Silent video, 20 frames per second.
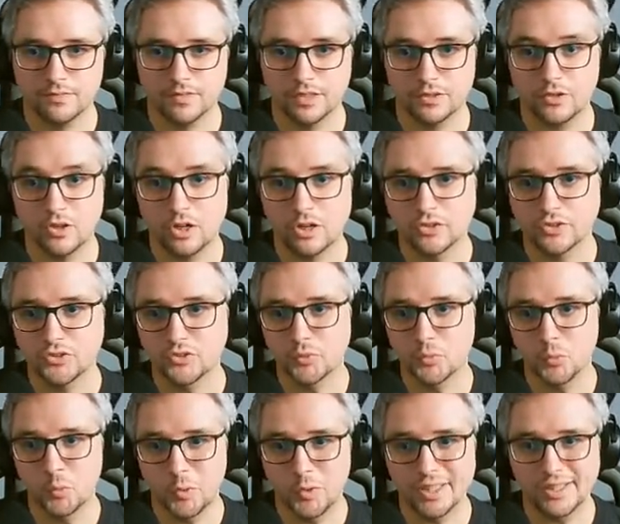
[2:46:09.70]
there are
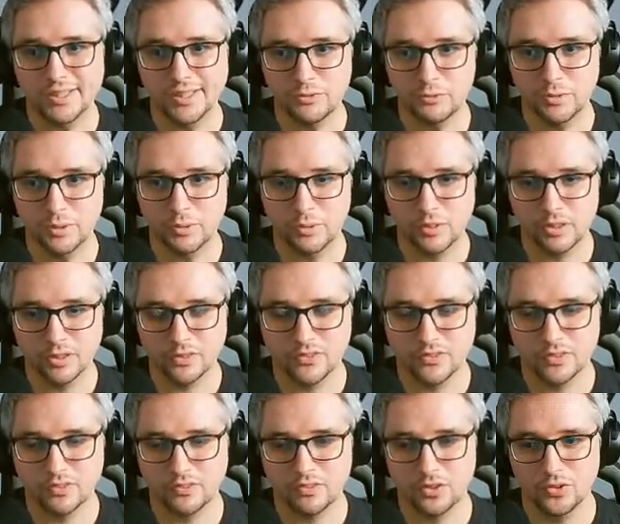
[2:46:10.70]
some weekly
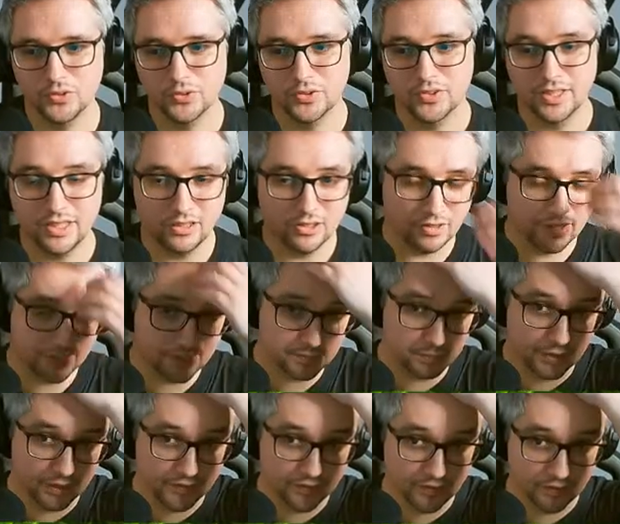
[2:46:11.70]
rewards, although they are
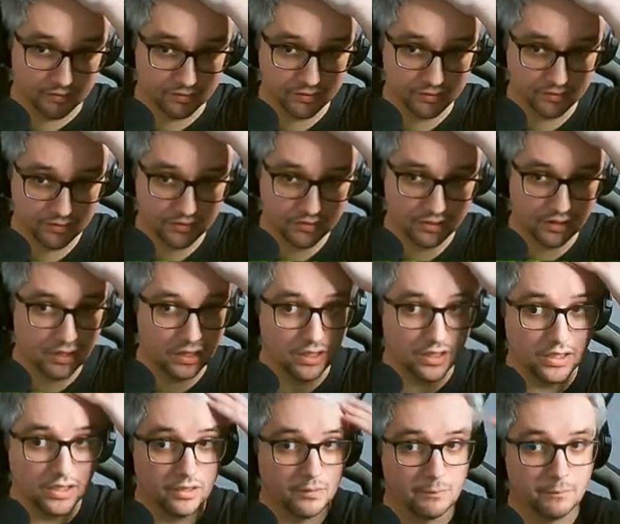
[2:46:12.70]
expensive.
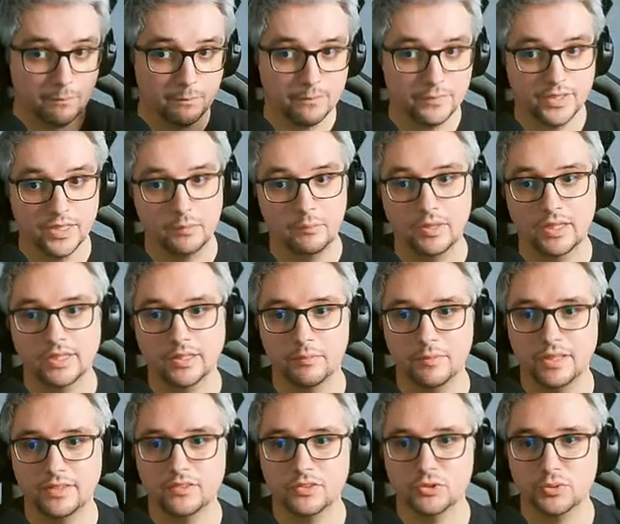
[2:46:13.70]
Um, the
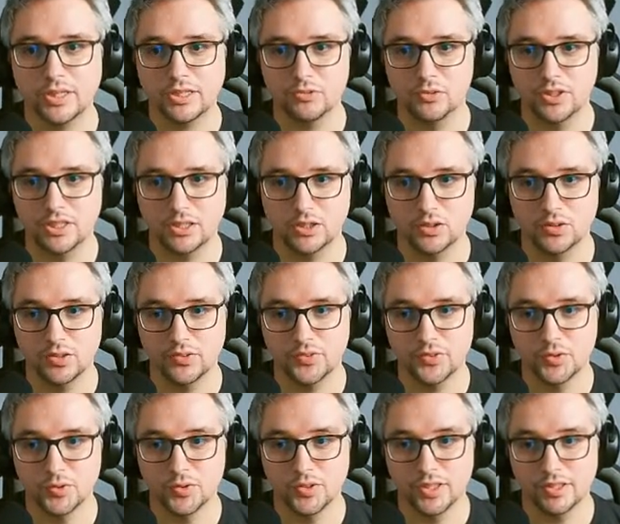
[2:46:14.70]
Amalgamated Draconic
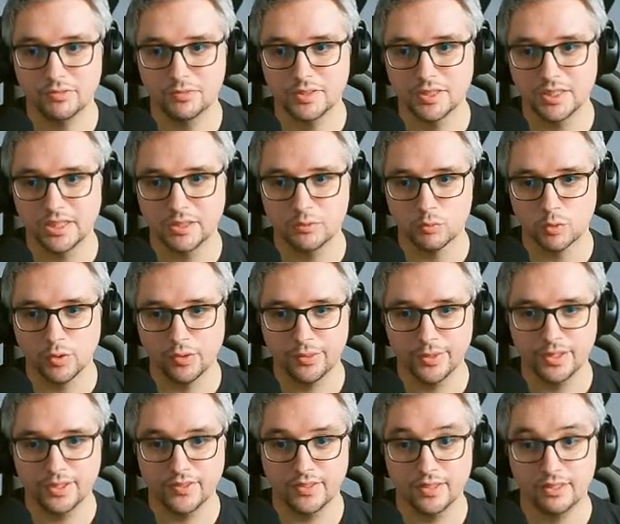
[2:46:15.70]
Lodestone definitely
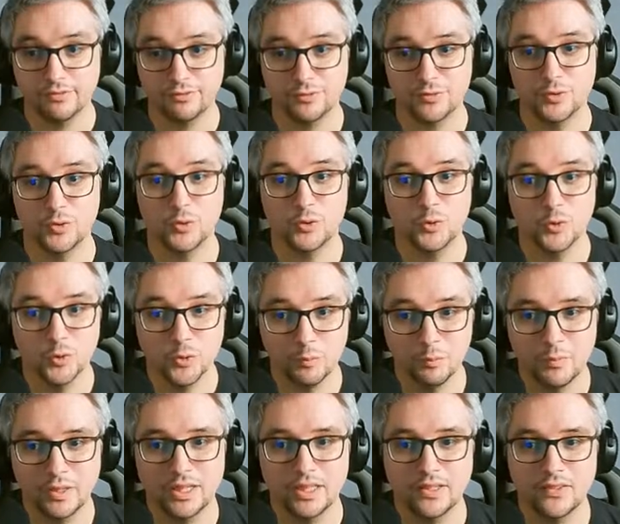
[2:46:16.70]
worth it if you
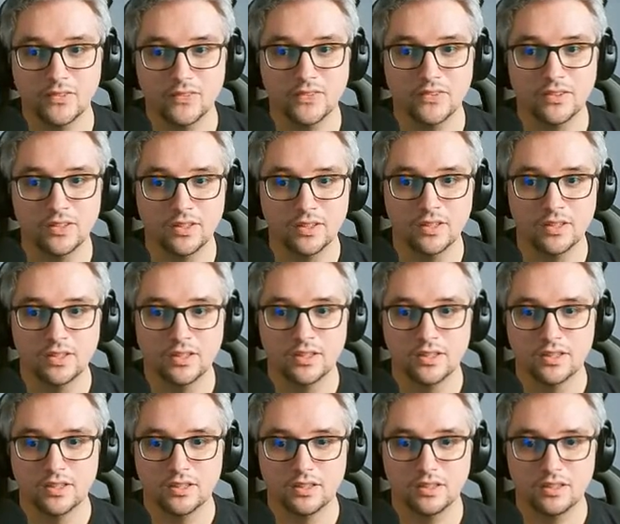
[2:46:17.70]
don't mind.
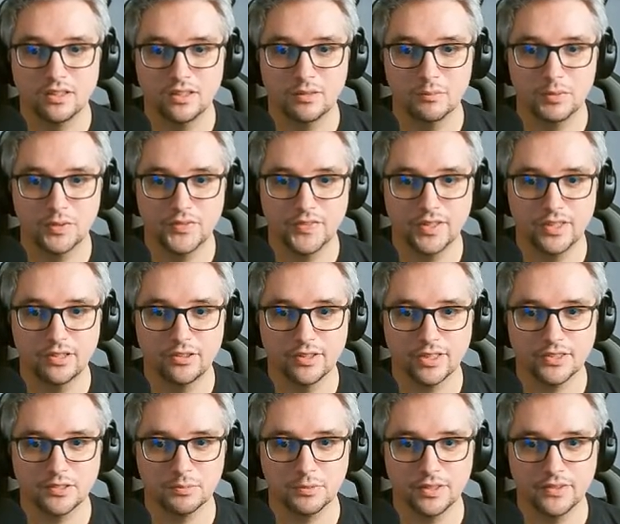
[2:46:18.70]
Uh, but they are
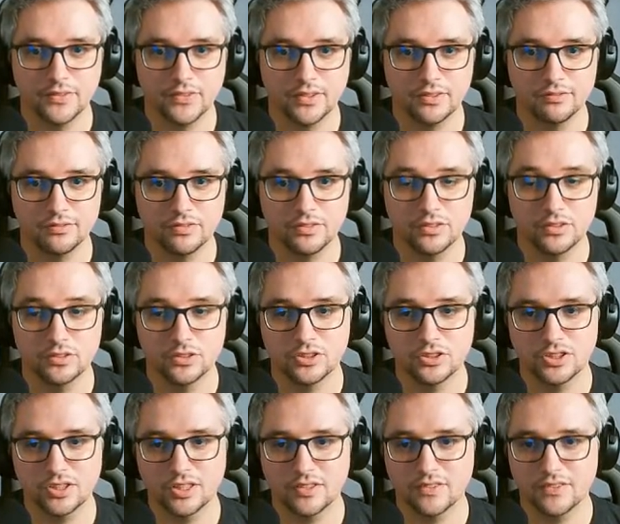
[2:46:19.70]
expensive. Oh
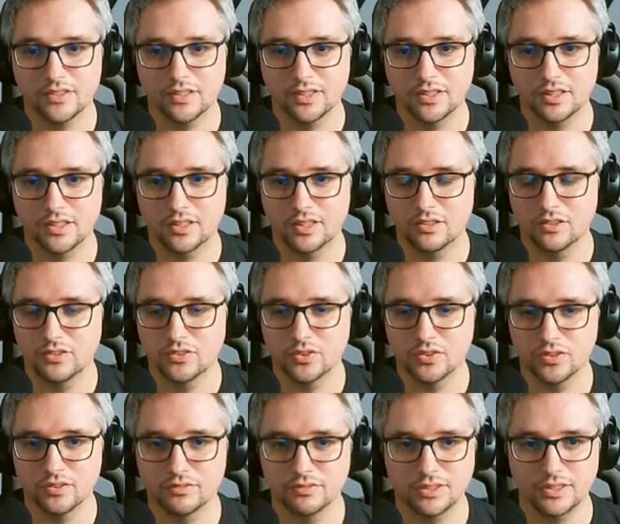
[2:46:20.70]
shit, and I need a
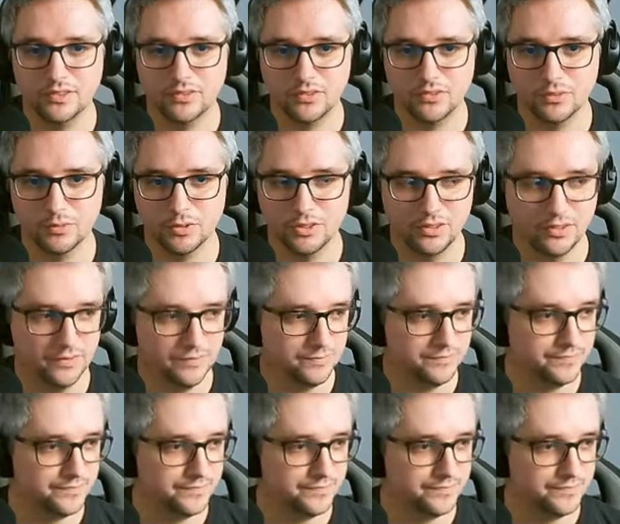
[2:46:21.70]
ton of these as well.